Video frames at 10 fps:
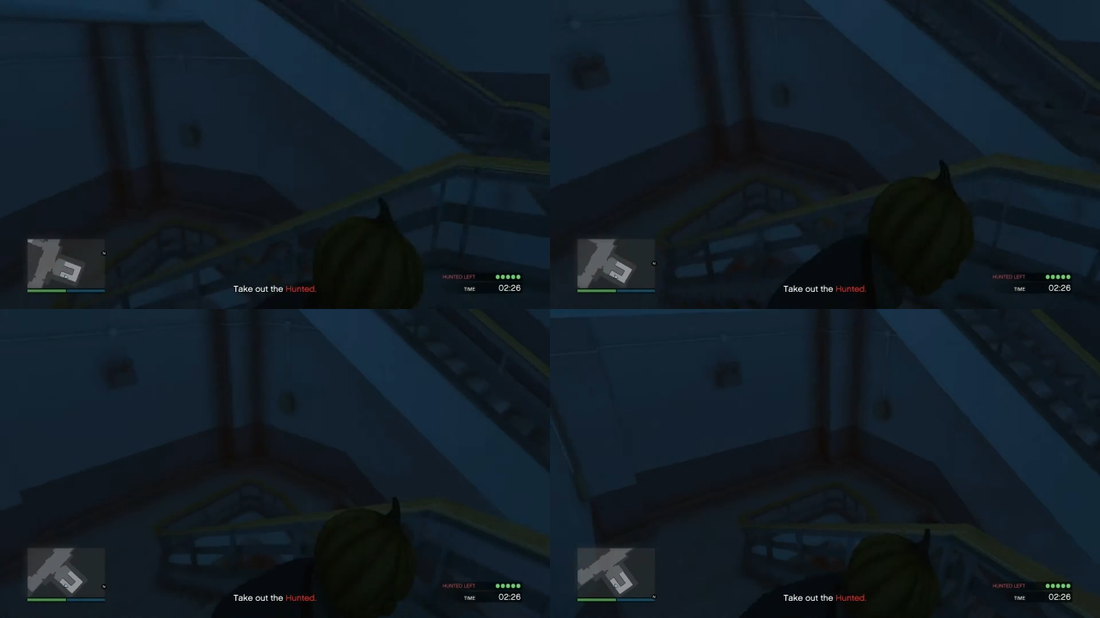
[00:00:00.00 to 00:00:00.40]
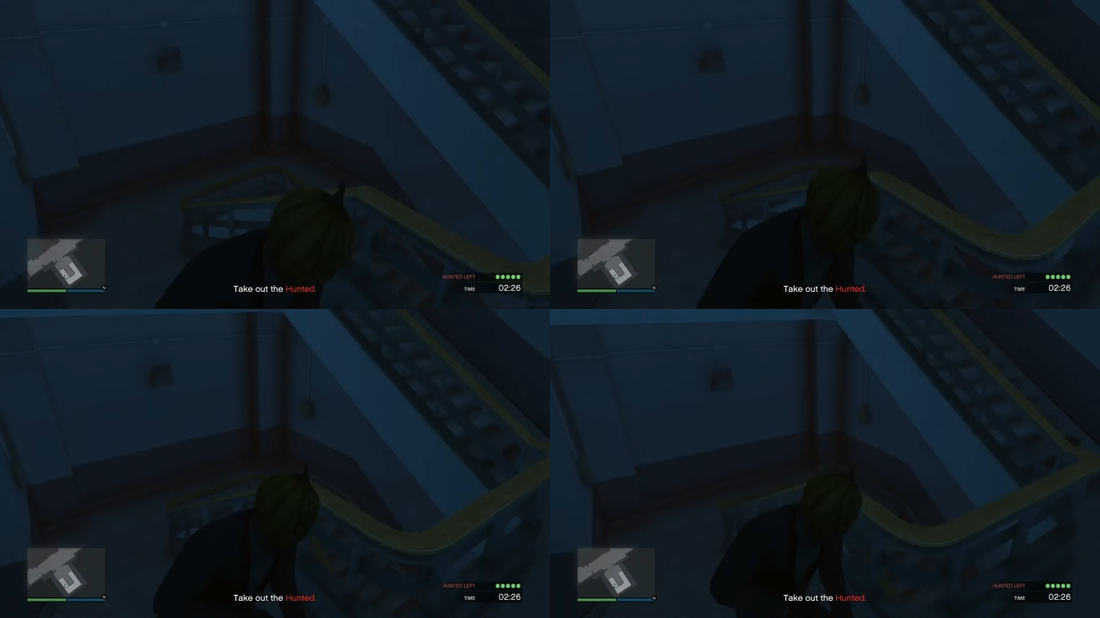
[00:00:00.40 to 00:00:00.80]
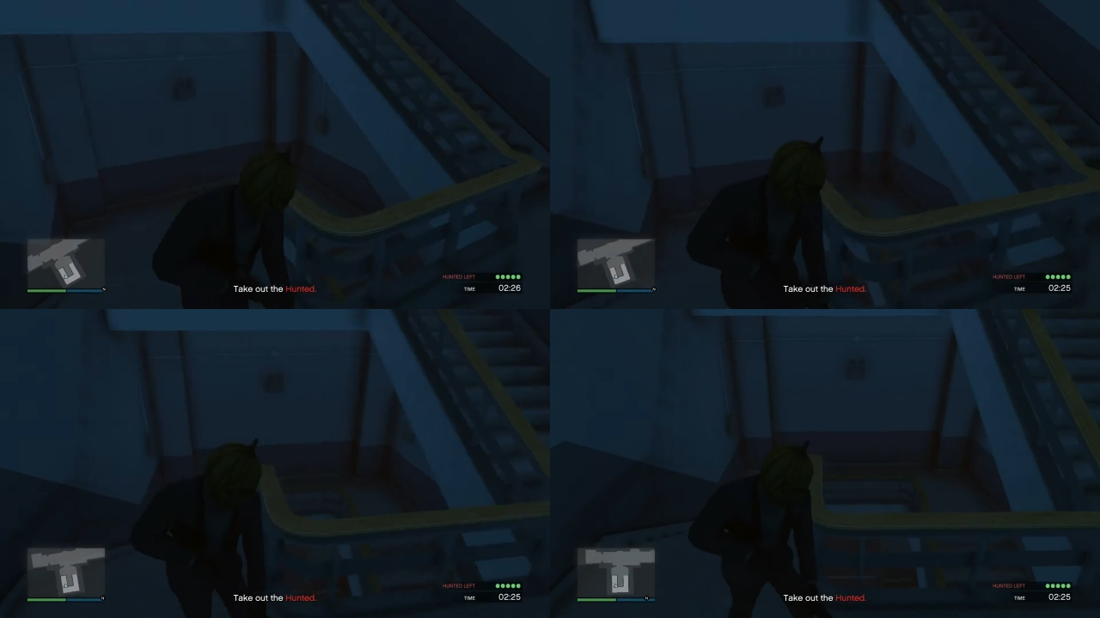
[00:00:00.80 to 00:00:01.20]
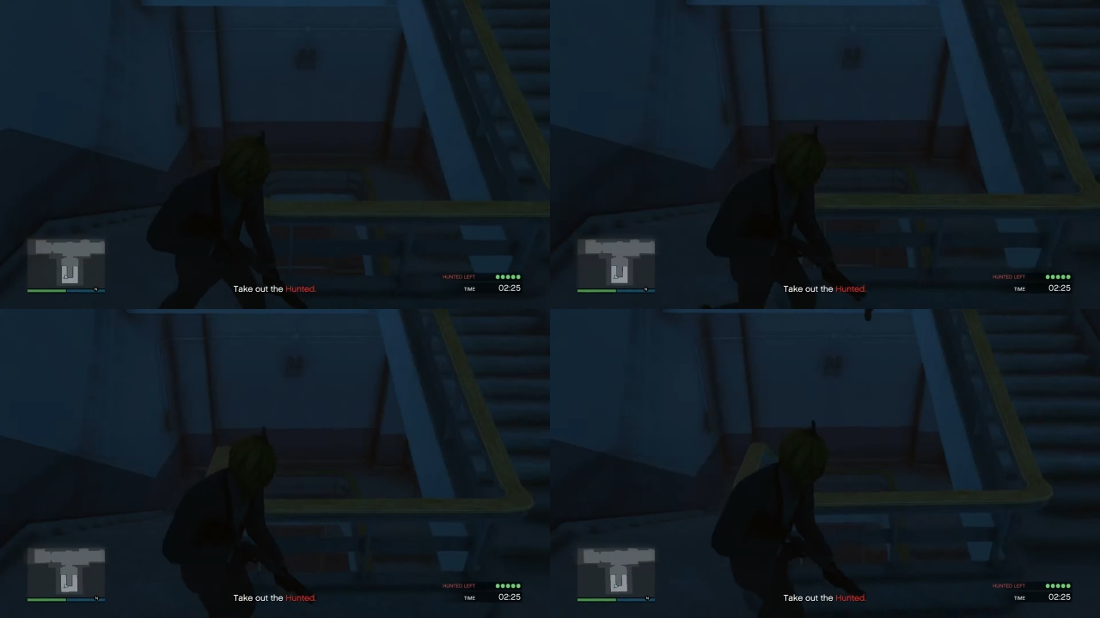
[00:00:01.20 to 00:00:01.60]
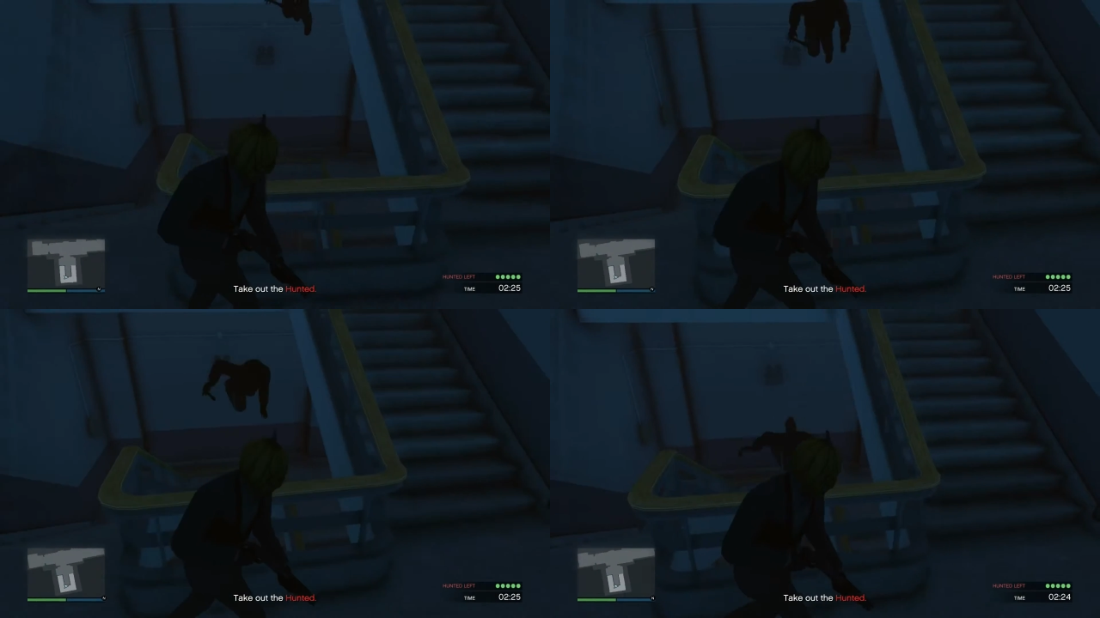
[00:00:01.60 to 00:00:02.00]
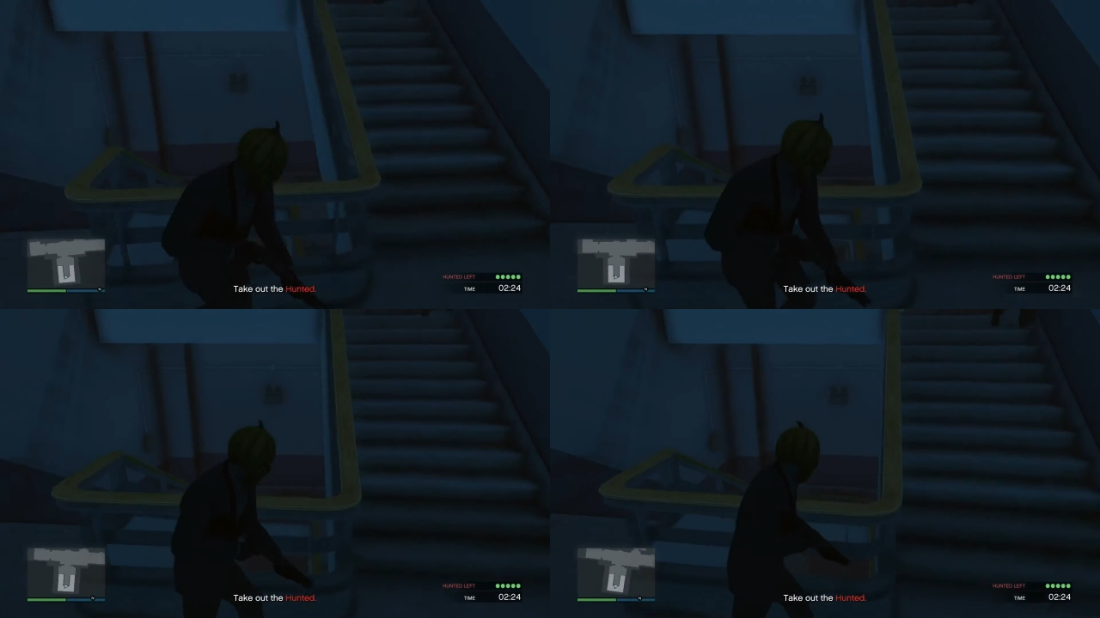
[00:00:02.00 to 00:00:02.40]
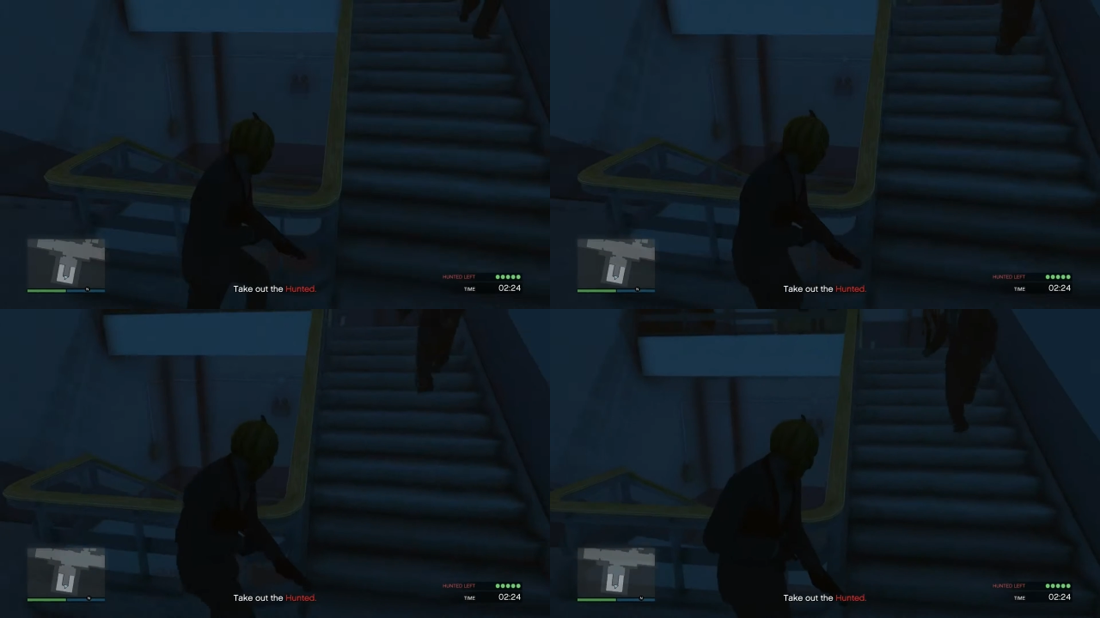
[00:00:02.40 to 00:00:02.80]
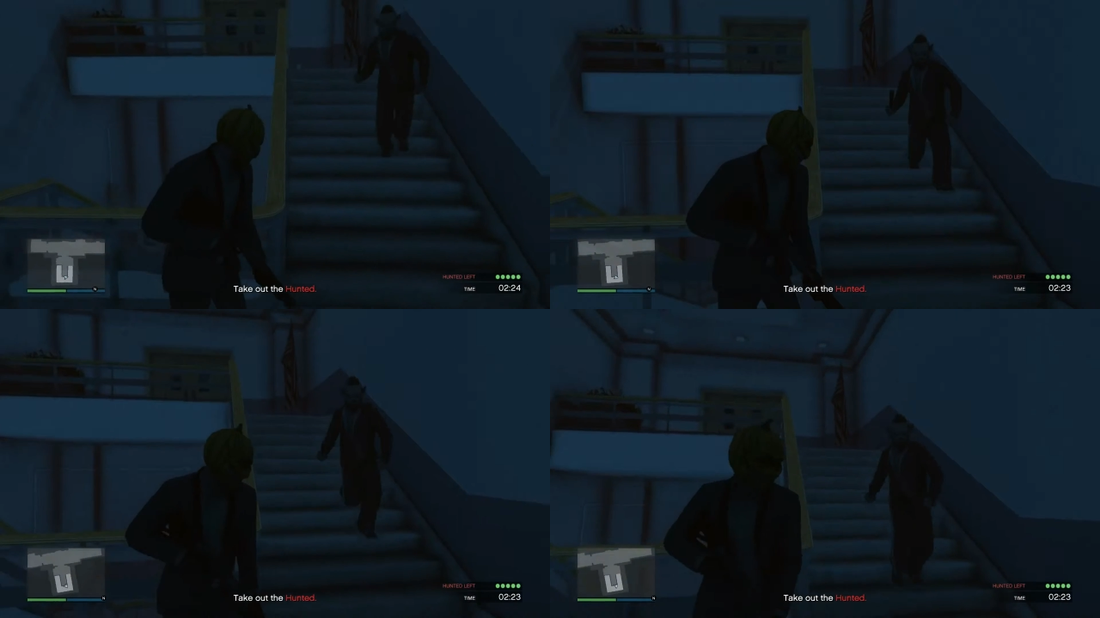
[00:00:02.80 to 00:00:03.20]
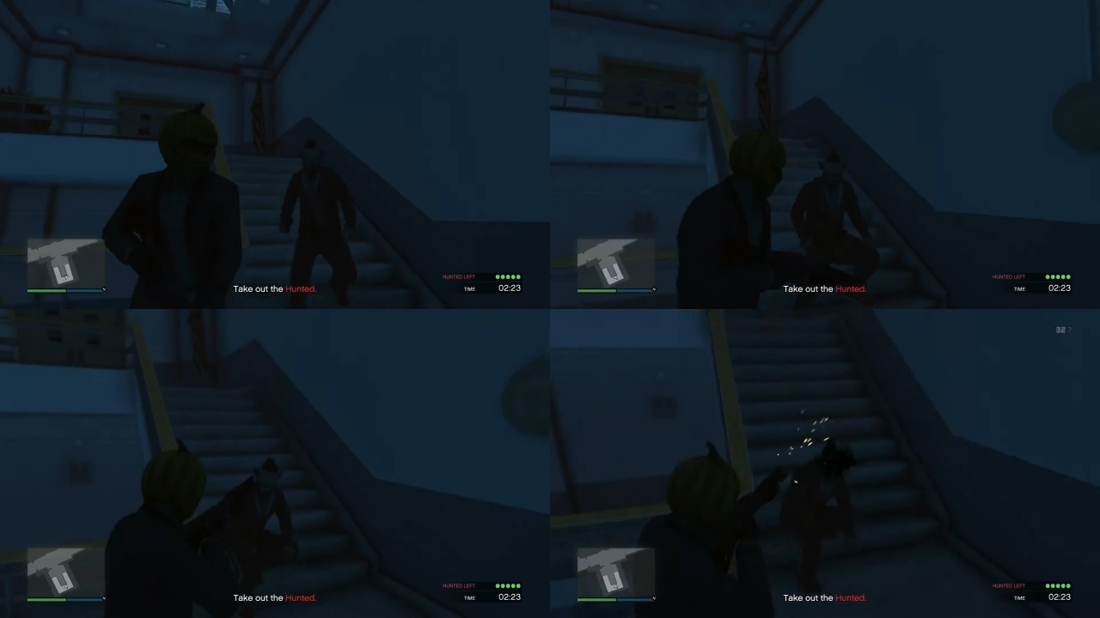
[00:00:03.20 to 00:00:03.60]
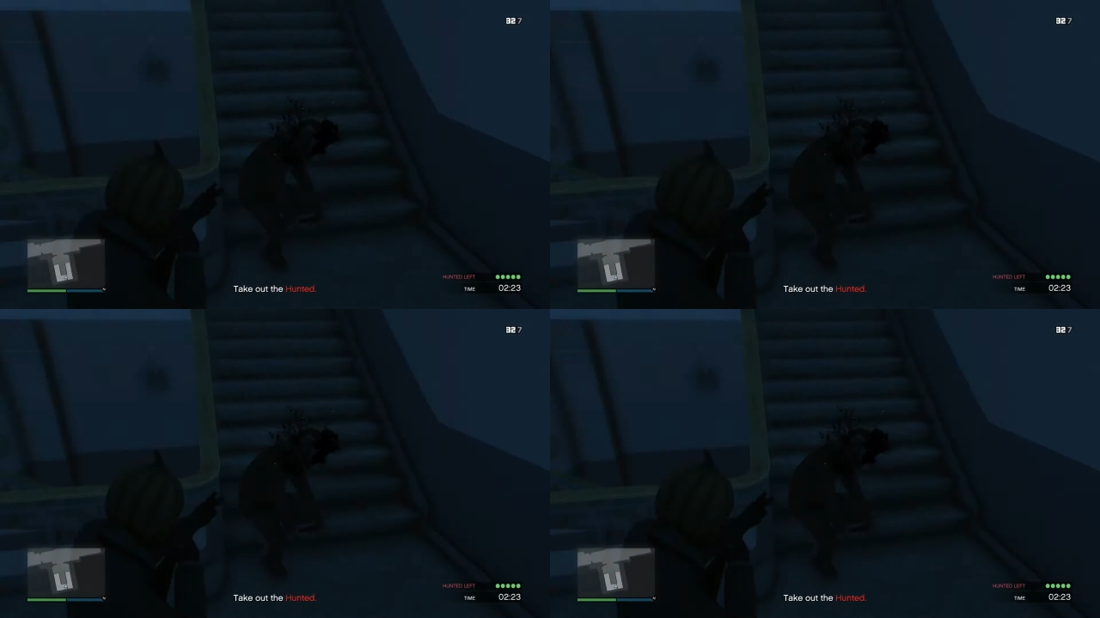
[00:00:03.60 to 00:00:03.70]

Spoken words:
No face is visible, so there are no lips to read.